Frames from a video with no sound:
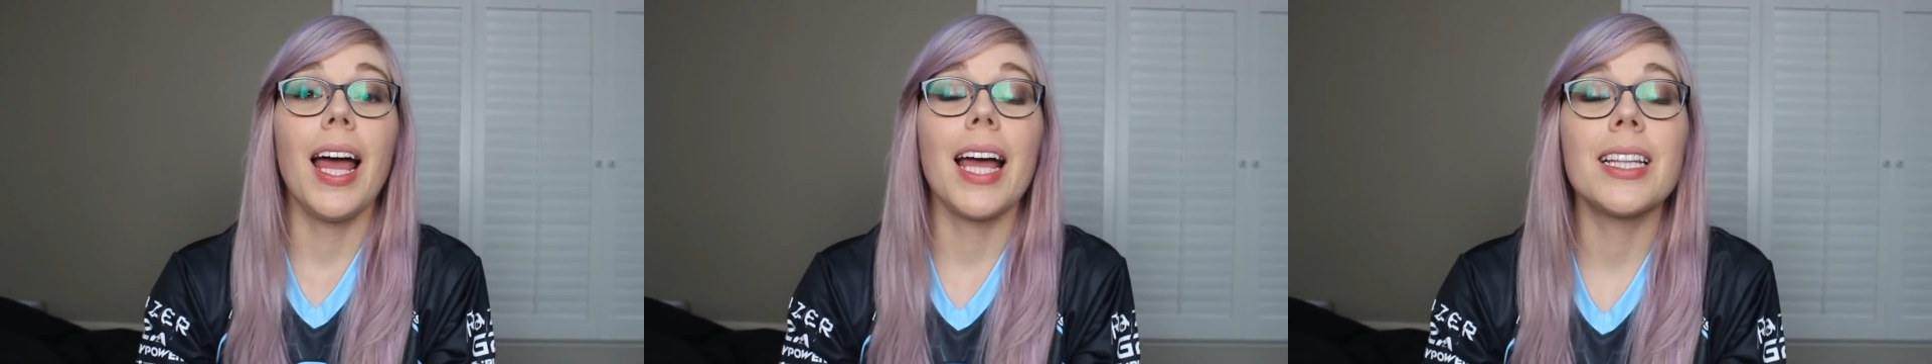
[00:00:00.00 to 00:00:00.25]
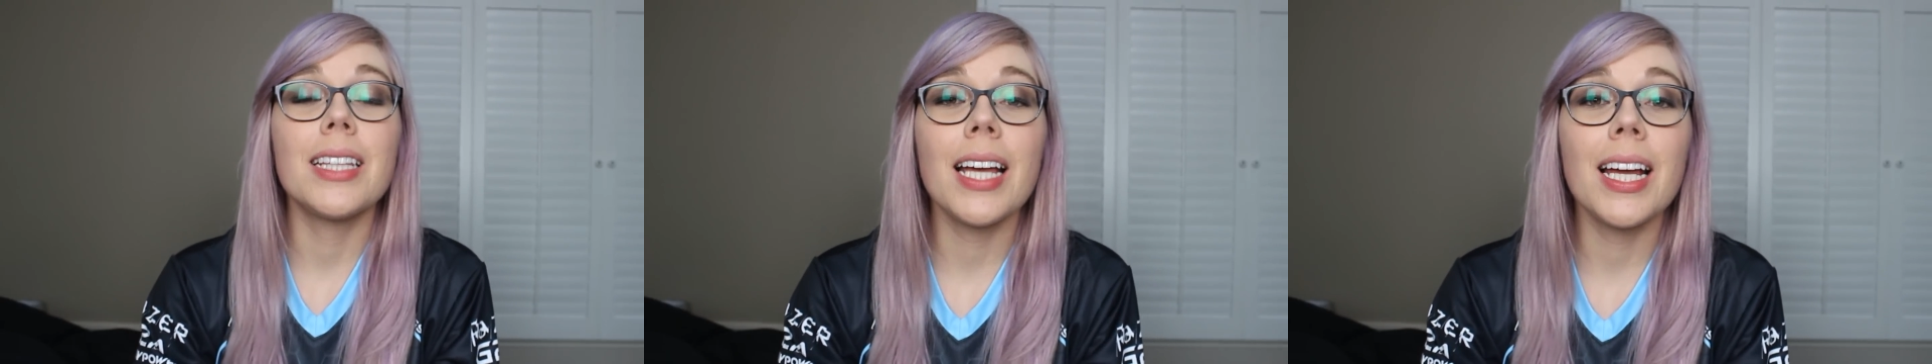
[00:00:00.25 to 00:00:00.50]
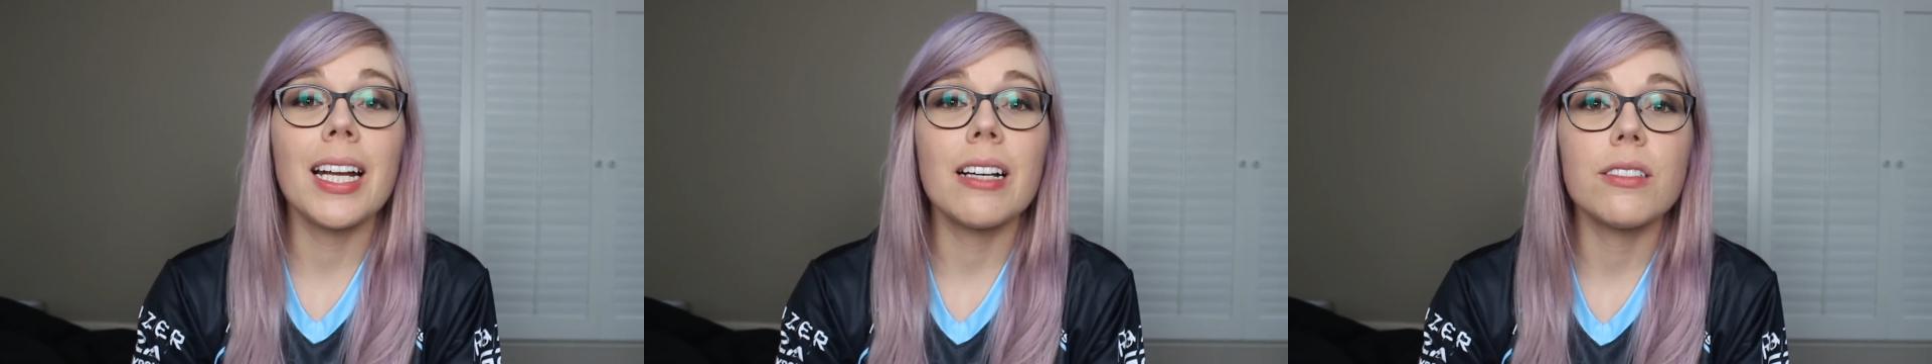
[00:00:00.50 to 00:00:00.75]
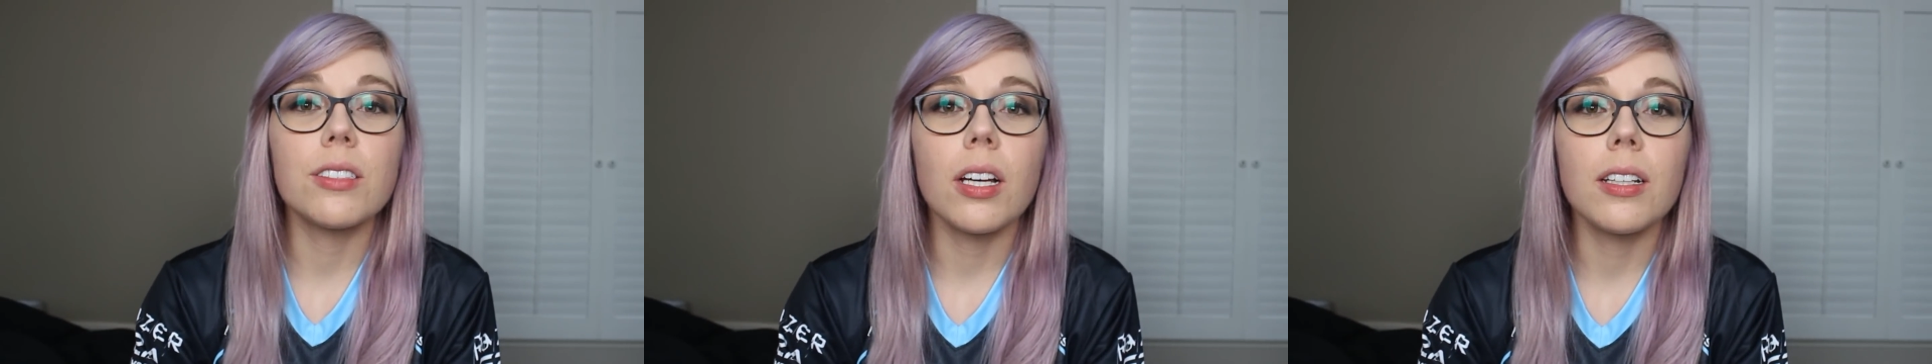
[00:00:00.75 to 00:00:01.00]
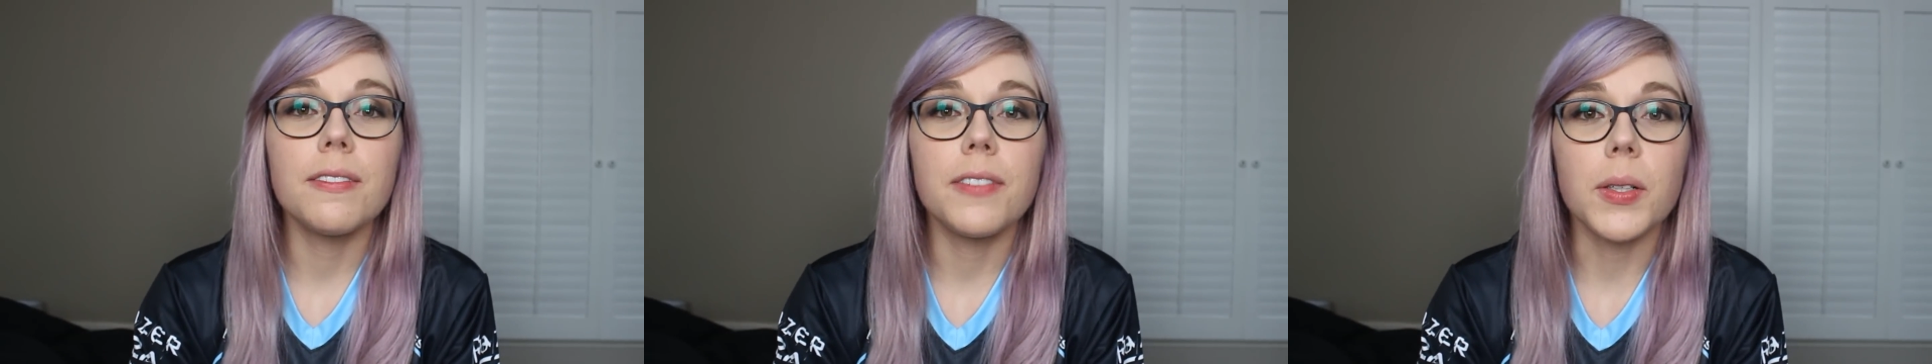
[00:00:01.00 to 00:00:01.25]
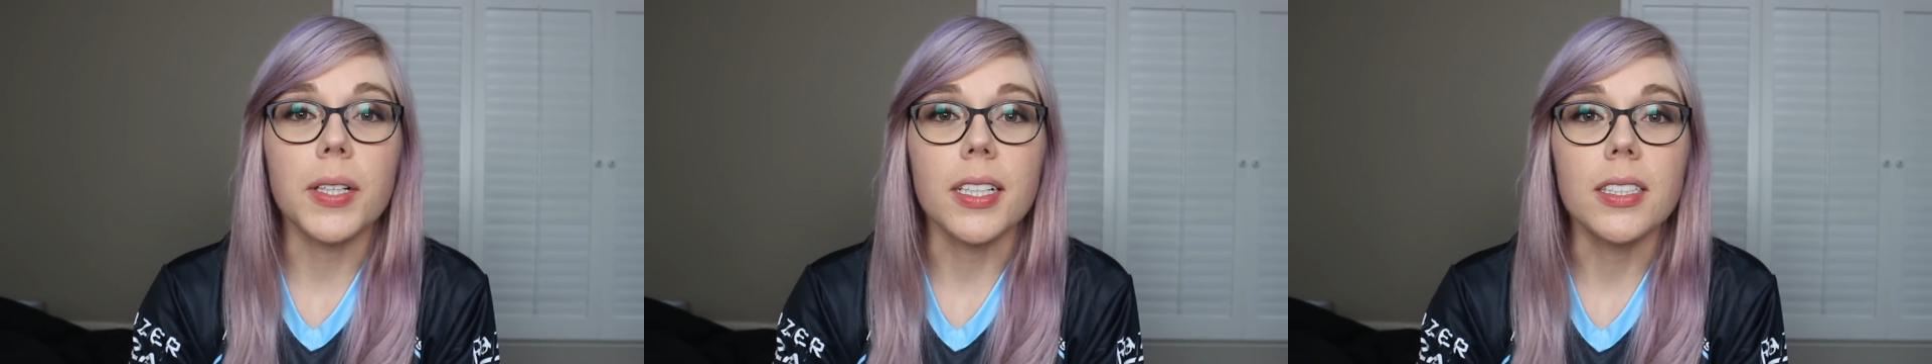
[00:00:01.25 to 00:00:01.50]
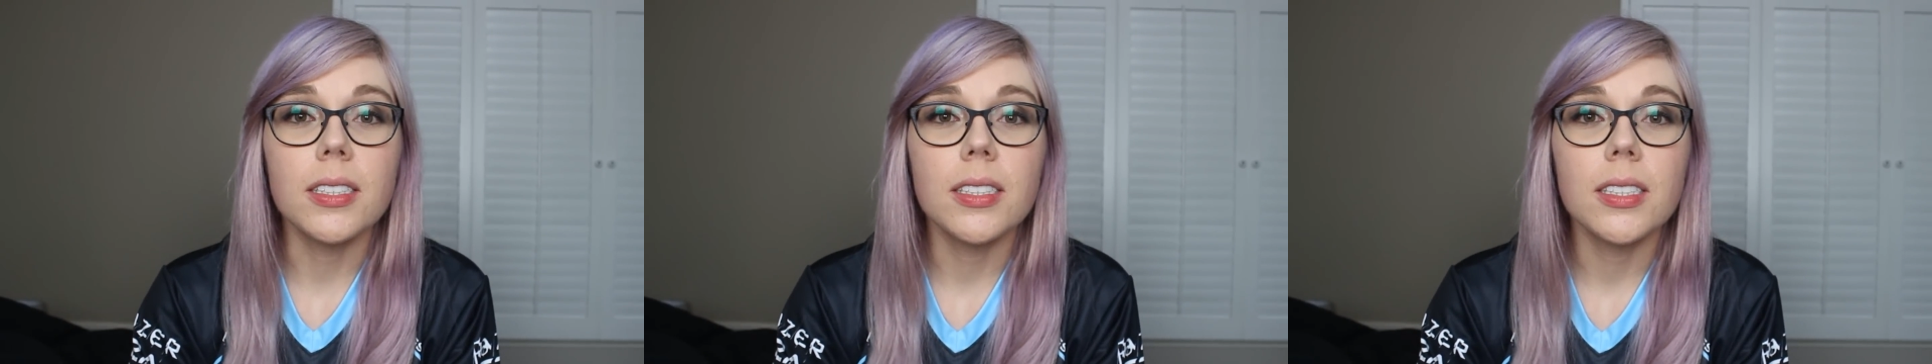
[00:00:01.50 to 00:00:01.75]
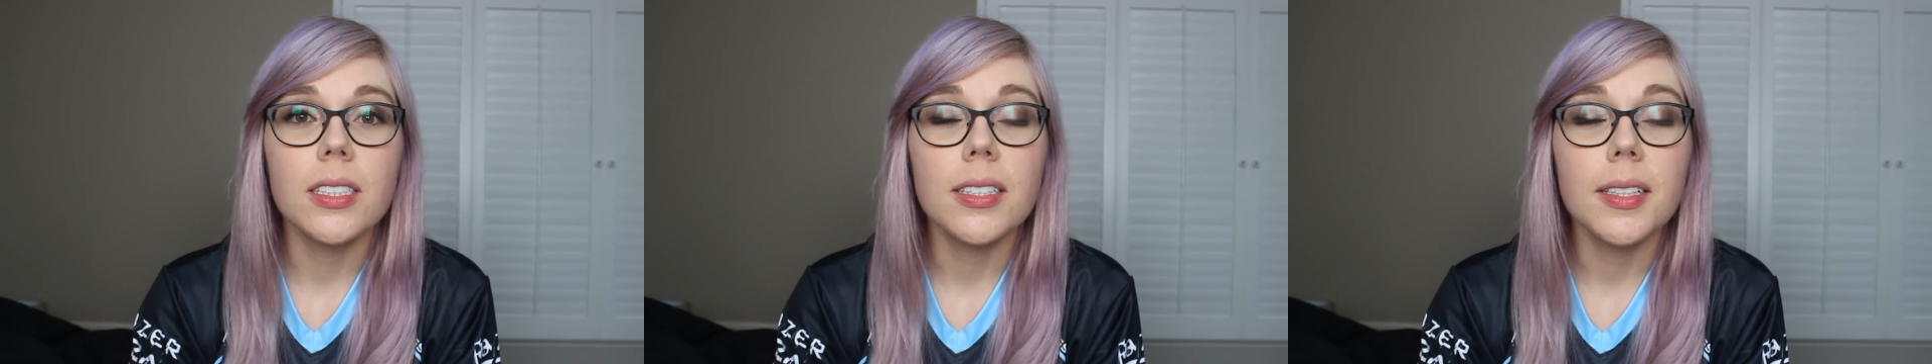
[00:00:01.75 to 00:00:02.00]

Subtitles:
And then it was unfocused.